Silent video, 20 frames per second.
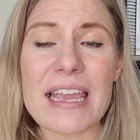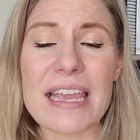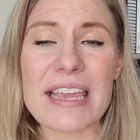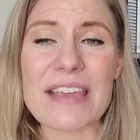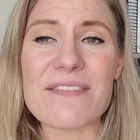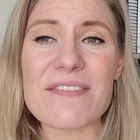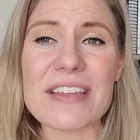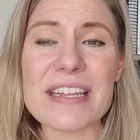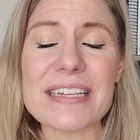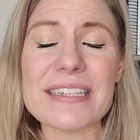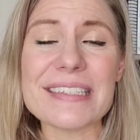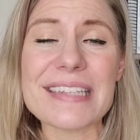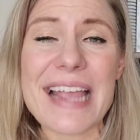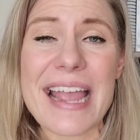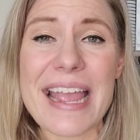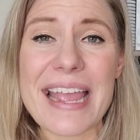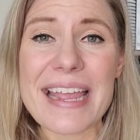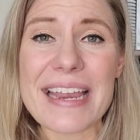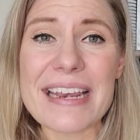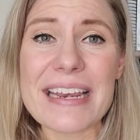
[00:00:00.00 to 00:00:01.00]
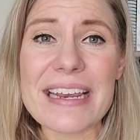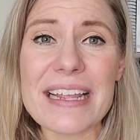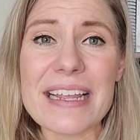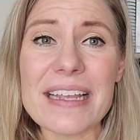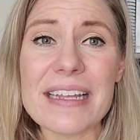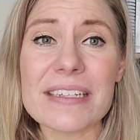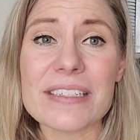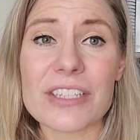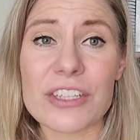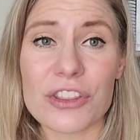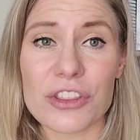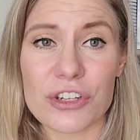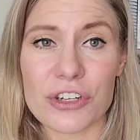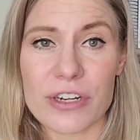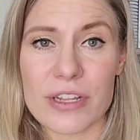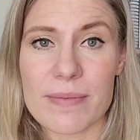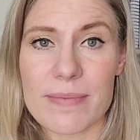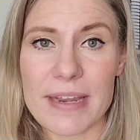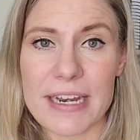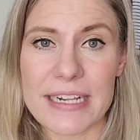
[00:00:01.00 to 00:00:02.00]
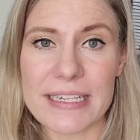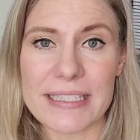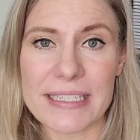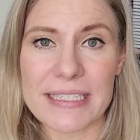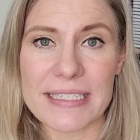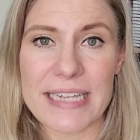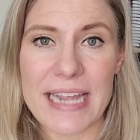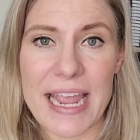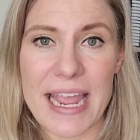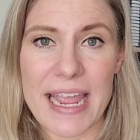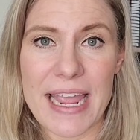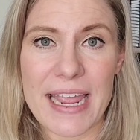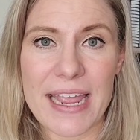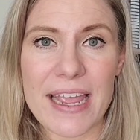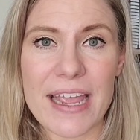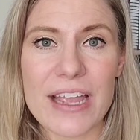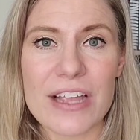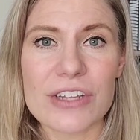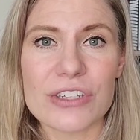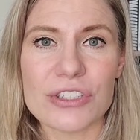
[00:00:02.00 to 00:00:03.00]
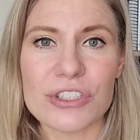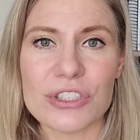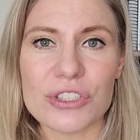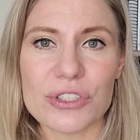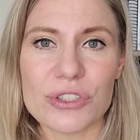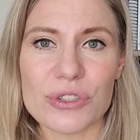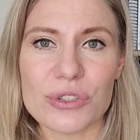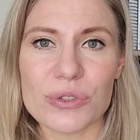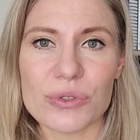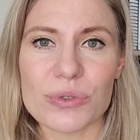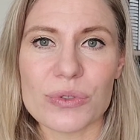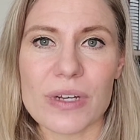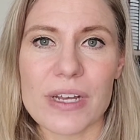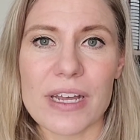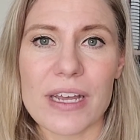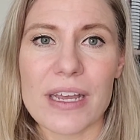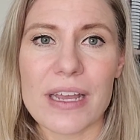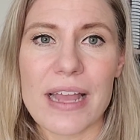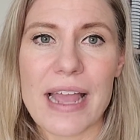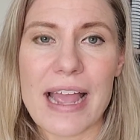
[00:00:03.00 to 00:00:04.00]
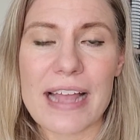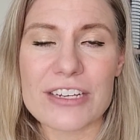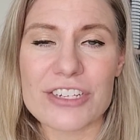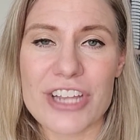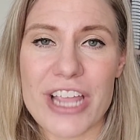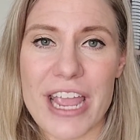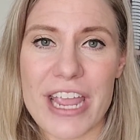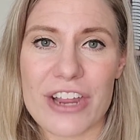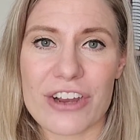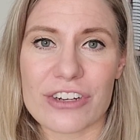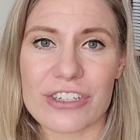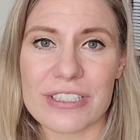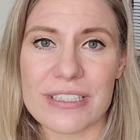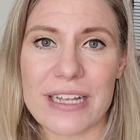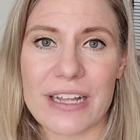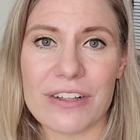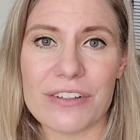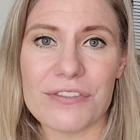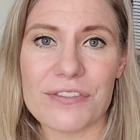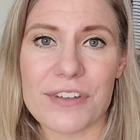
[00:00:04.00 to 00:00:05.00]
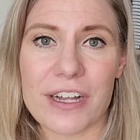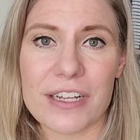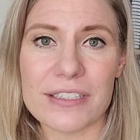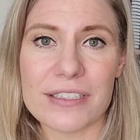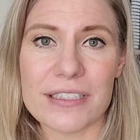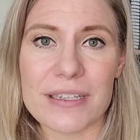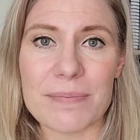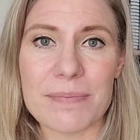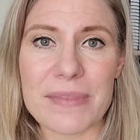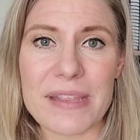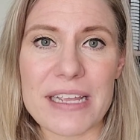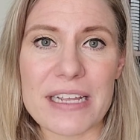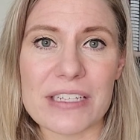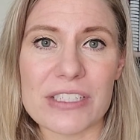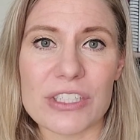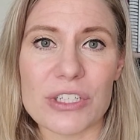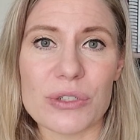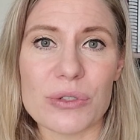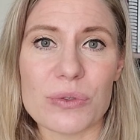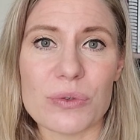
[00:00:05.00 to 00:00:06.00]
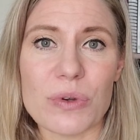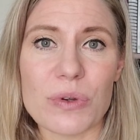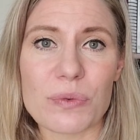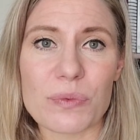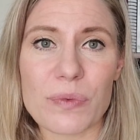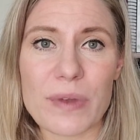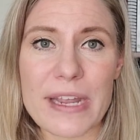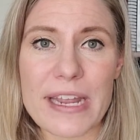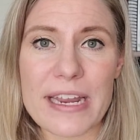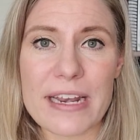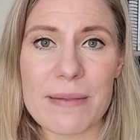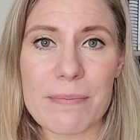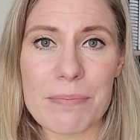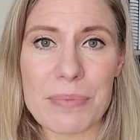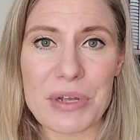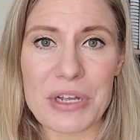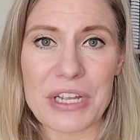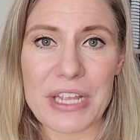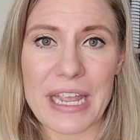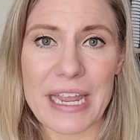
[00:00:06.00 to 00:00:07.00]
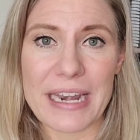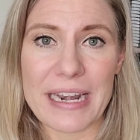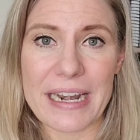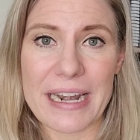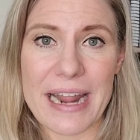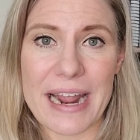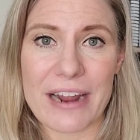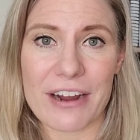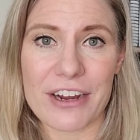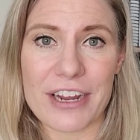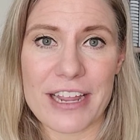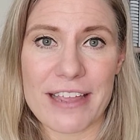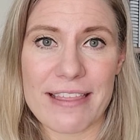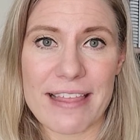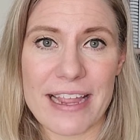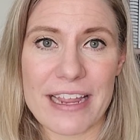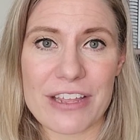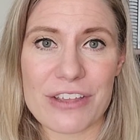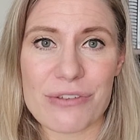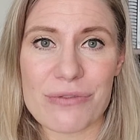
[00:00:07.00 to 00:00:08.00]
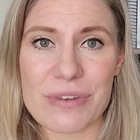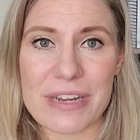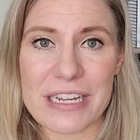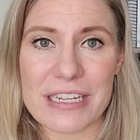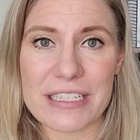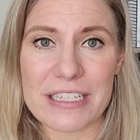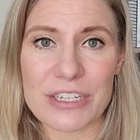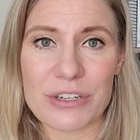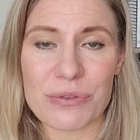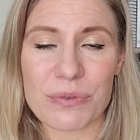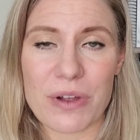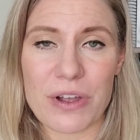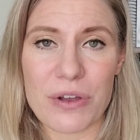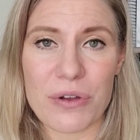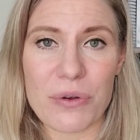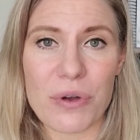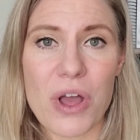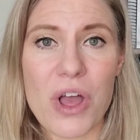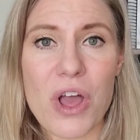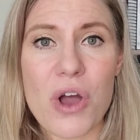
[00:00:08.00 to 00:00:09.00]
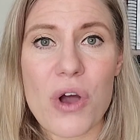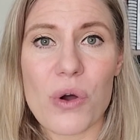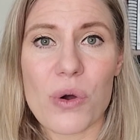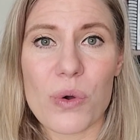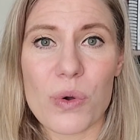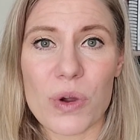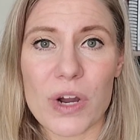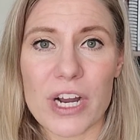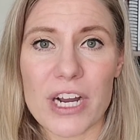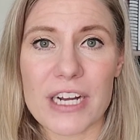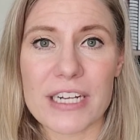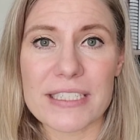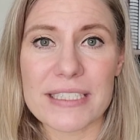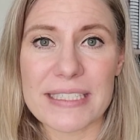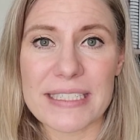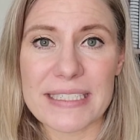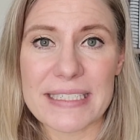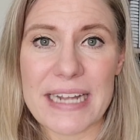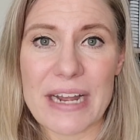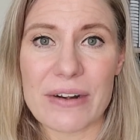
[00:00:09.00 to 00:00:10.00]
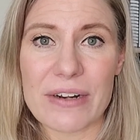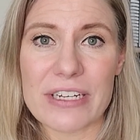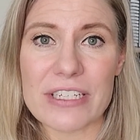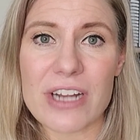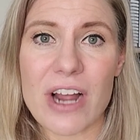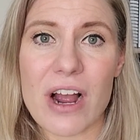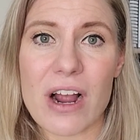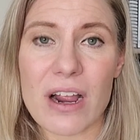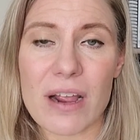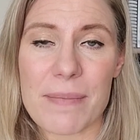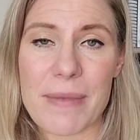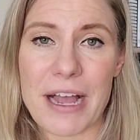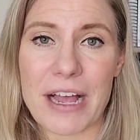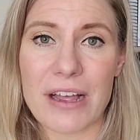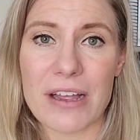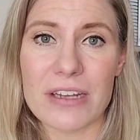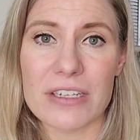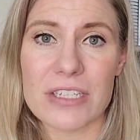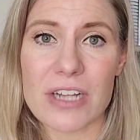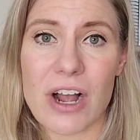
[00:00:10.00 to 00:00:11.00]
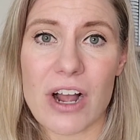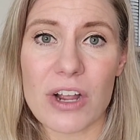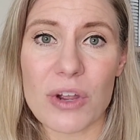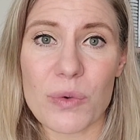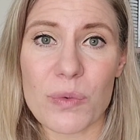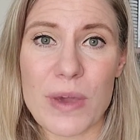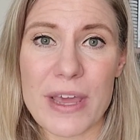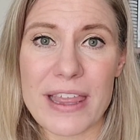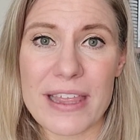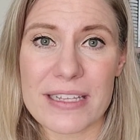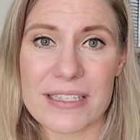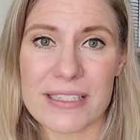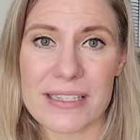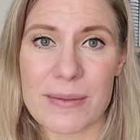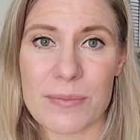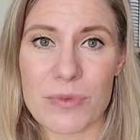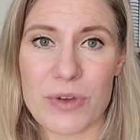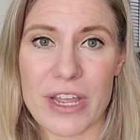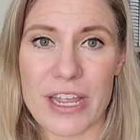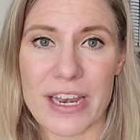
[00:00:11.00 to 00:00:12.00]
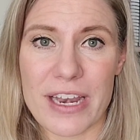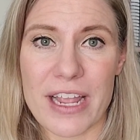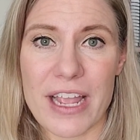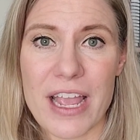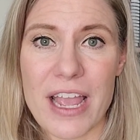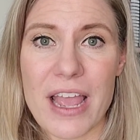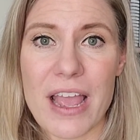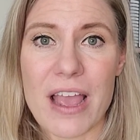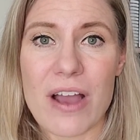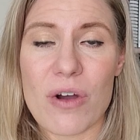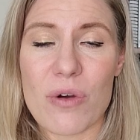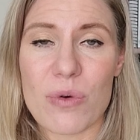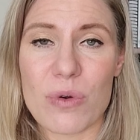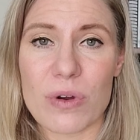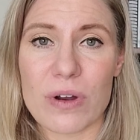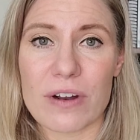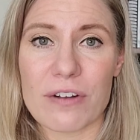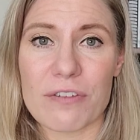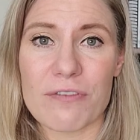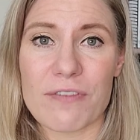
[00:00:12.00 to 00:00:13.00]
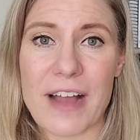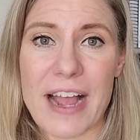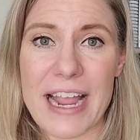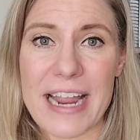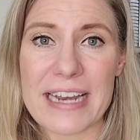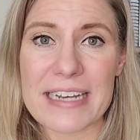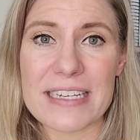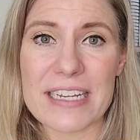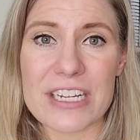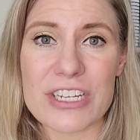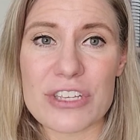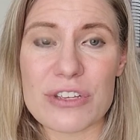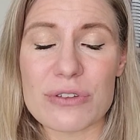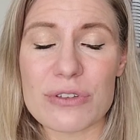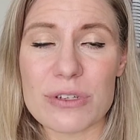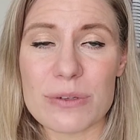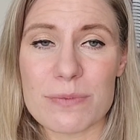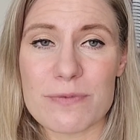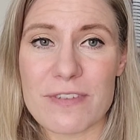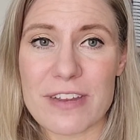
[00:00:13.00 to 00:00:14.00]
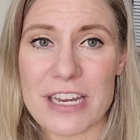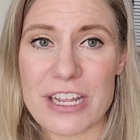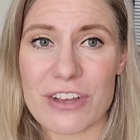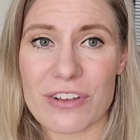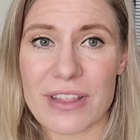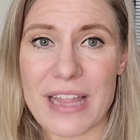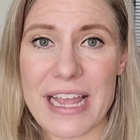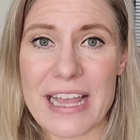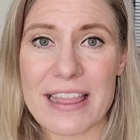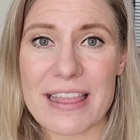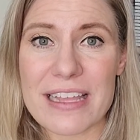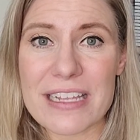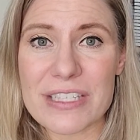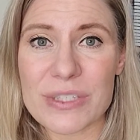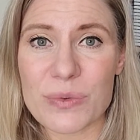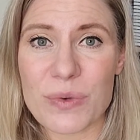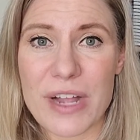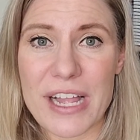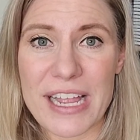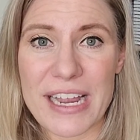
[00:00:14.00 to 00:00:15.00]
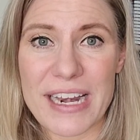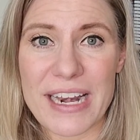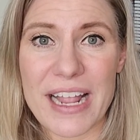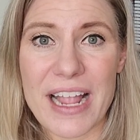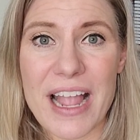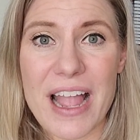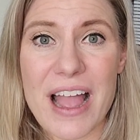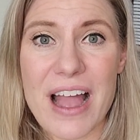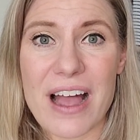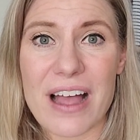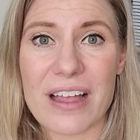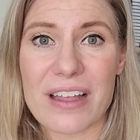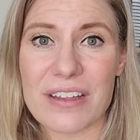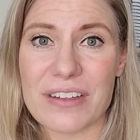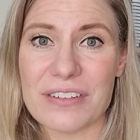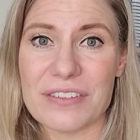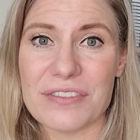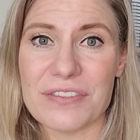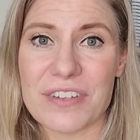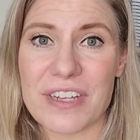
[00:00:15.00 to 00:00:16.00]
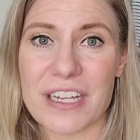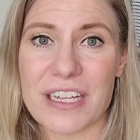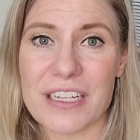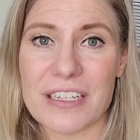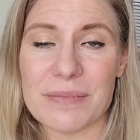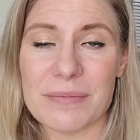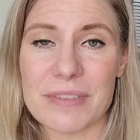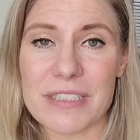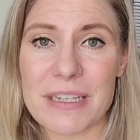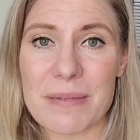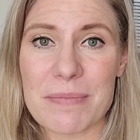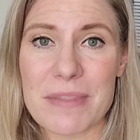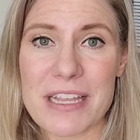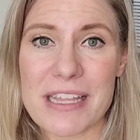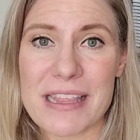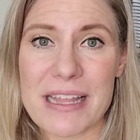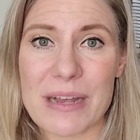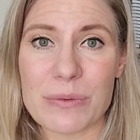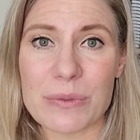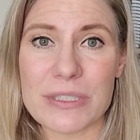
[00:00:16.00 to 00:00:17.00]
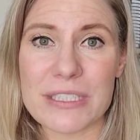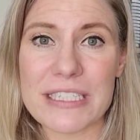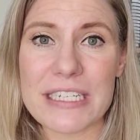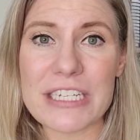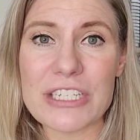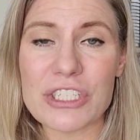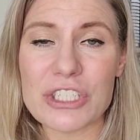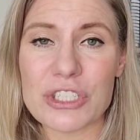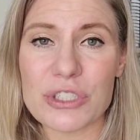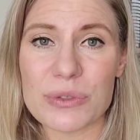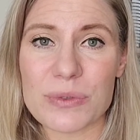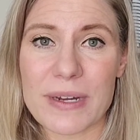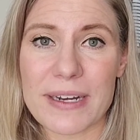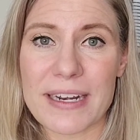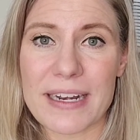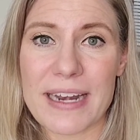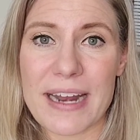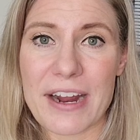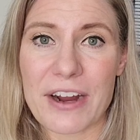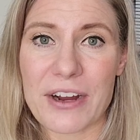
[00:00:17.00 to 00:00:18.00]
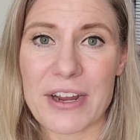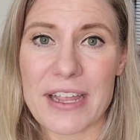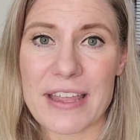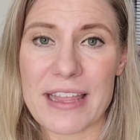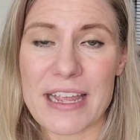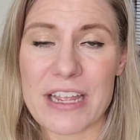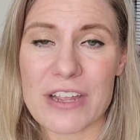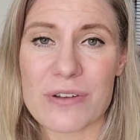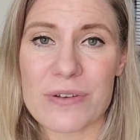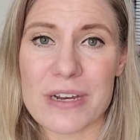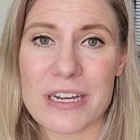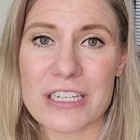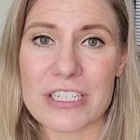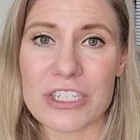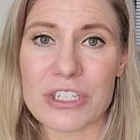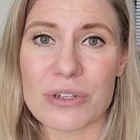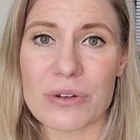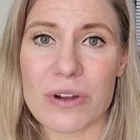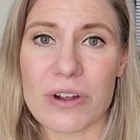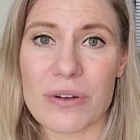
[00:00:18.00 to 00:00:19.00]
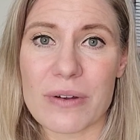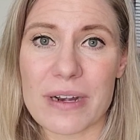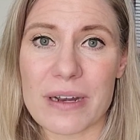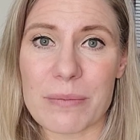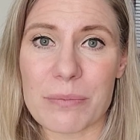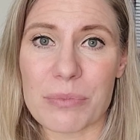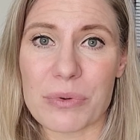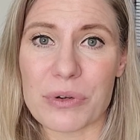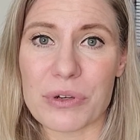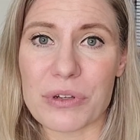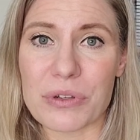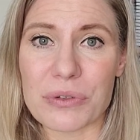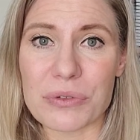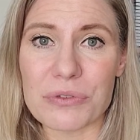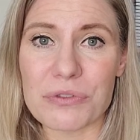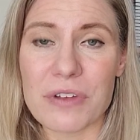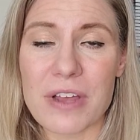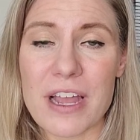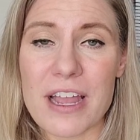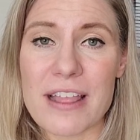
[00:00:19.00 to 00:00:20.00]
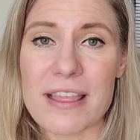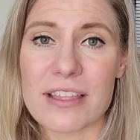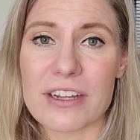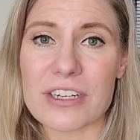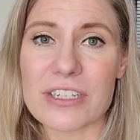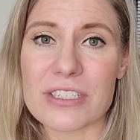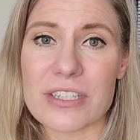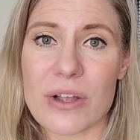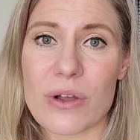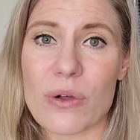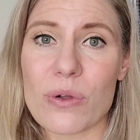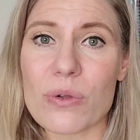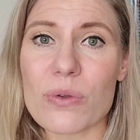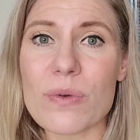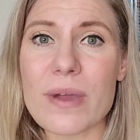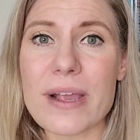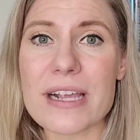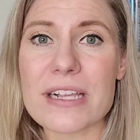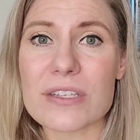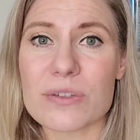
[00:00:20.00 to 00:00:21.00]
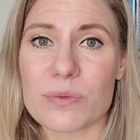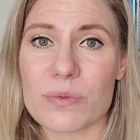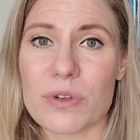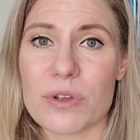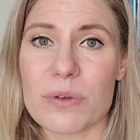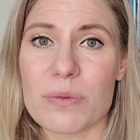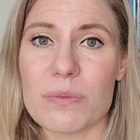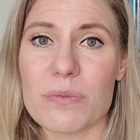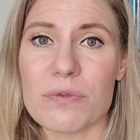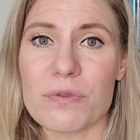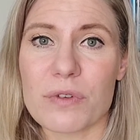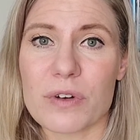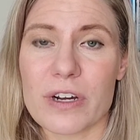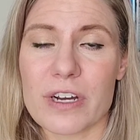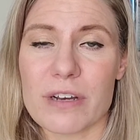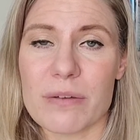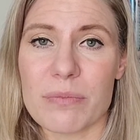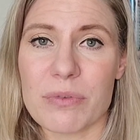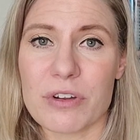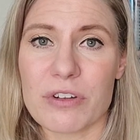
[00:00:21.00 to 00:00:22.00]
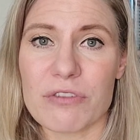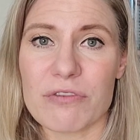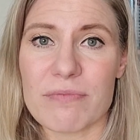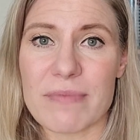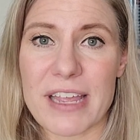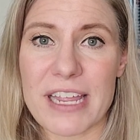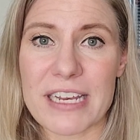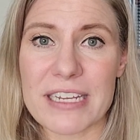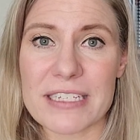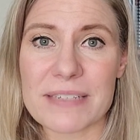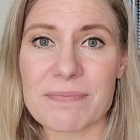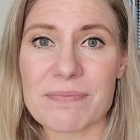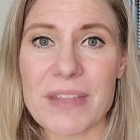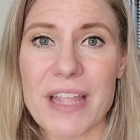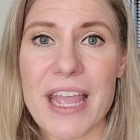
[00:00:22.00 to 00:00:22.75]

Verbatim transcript: even 10 to 30 minutes a day to educate yourself on something. So read a book in an area that you need to grow or sit down and talk about talk with someone or find a YouTube video like this one of um, something that will teach you in an area that you need to grow and improve. There is always room for improvement.